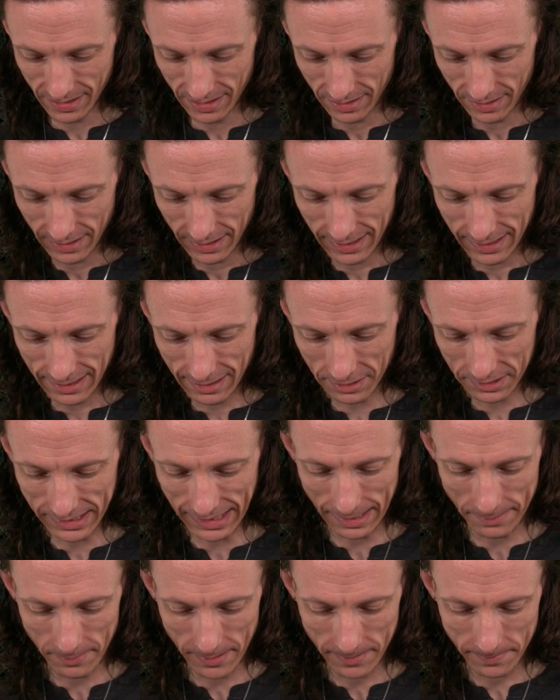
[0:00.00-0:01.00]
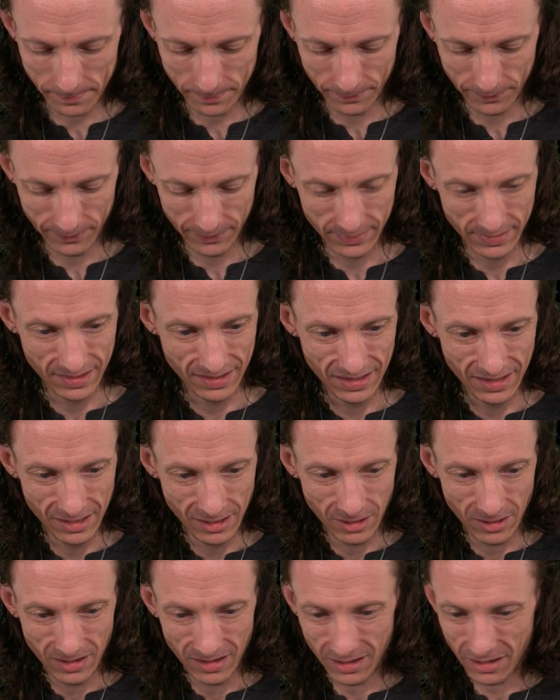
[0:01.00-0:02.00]
I'll type it.
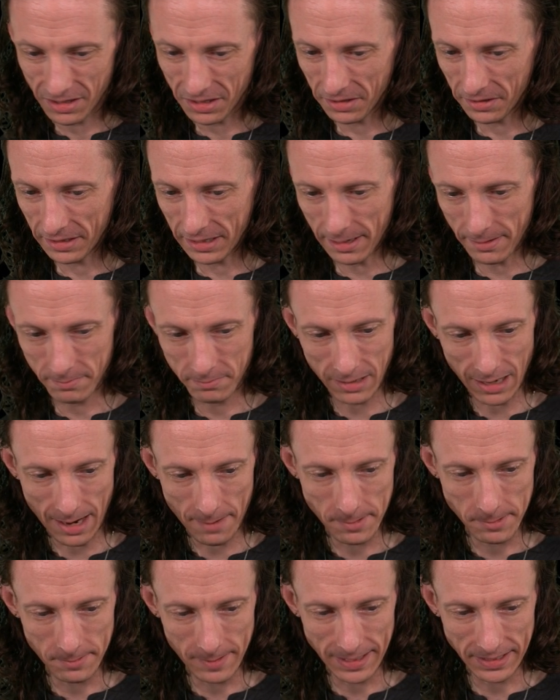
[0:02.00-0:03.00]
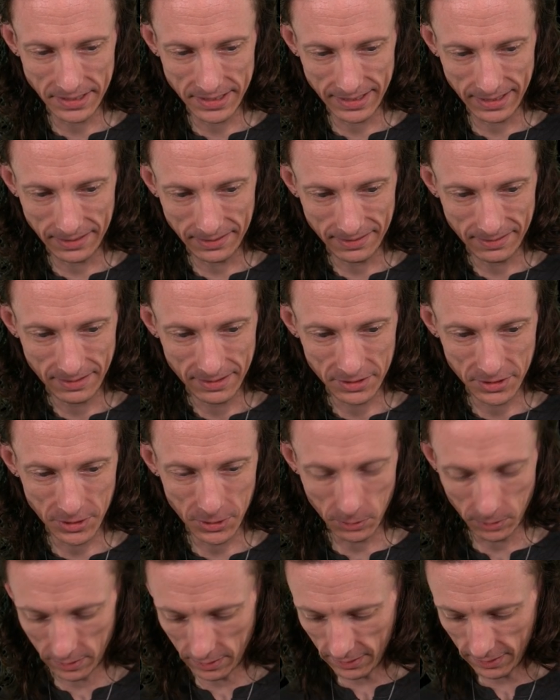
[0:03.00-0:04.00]
I'll end up copy pasting soon
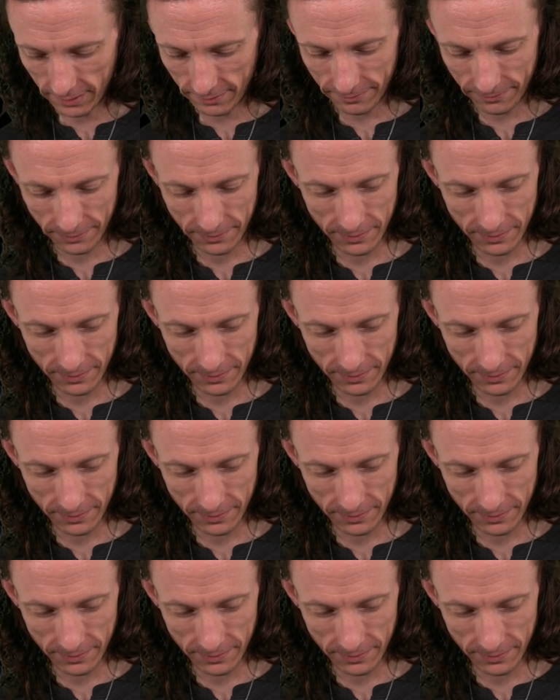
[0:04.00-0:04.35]
enough.